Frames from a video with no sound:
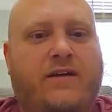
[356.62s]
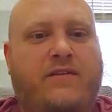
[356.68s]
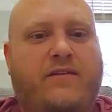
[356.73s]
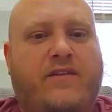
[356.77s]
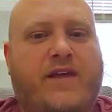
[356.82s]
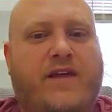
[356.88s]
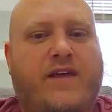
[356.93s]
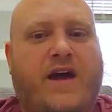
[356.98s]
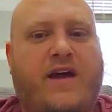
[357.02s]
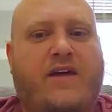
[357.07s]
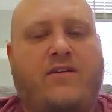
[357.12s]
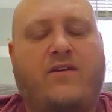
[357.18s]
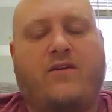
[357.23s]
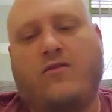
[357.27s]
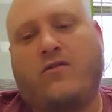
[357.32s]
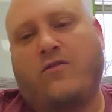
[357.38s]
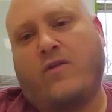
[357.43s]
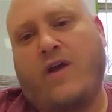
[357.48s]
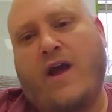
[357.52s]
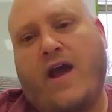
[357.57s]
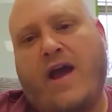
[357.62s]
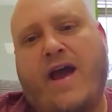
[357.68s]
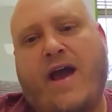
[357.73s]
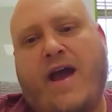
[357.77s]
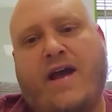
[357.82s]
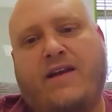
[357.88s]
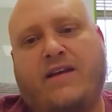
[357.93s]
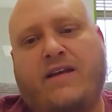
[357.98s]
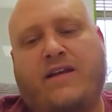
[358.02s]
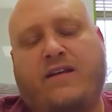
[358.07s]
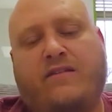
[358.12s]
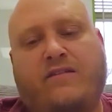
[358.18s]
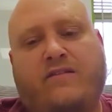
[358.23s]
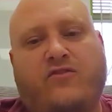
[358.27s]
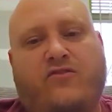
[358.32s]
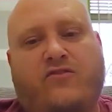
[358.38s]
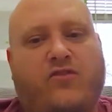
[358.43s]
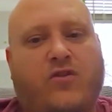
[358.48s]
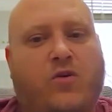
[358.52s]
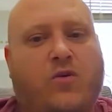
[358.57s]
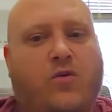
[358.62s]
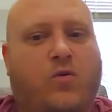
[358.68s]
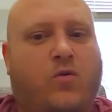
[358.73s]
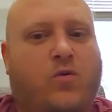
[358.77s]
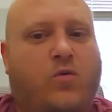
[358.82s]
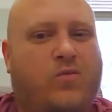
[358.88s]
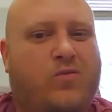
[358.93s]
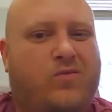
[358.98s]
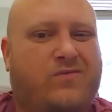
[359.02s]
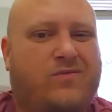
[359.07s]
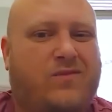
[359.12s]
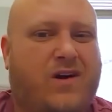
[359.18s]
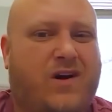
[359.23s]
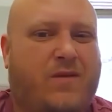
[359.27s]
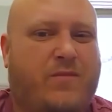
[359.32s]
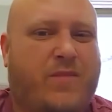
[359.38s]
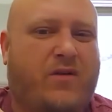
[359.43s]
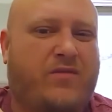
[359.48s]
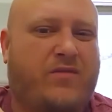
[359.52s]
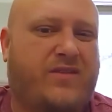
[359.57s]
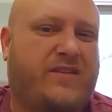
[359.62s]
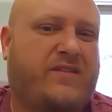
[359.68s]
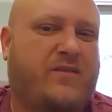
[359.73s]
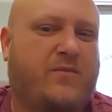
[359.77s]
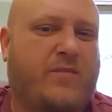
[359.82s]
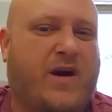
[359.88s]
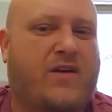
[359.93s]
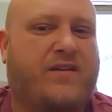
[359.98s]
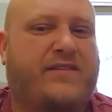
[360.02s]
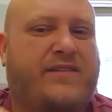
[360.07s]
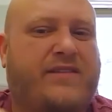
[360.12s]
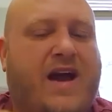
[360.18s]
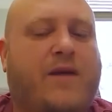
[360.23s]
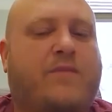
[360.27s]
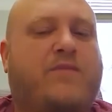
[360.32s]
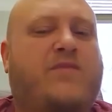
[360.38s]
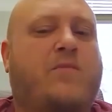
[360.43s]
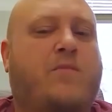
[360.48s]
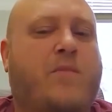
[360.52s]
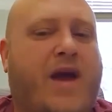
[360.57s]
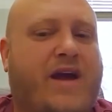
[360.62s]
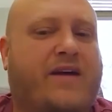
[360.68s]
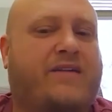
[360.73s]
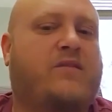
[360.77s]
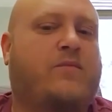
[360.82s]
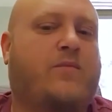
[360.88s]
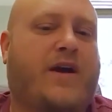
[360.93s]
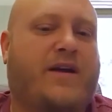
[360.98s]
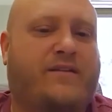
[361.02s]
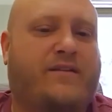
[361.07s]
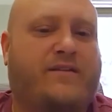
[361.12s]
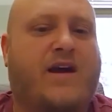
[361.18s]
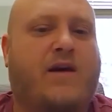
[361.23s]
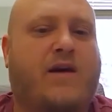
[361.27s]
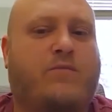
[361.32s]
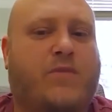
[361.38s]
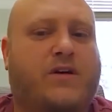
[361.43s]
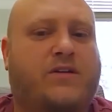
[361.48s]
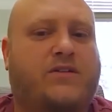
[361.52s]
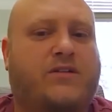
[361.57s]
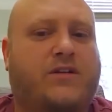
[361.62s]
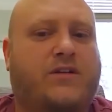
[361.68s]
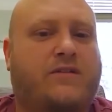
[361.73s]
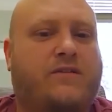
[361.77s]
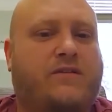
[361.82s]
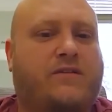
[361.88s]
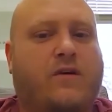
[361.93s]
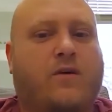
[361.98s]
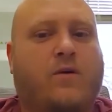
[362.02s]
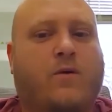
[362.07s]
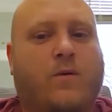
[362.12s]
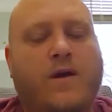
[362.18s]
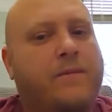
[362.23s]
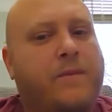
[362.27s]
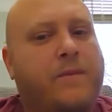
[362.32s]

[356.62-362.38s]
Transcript: that your ad needs to show about this amount of time to maximize that budget. So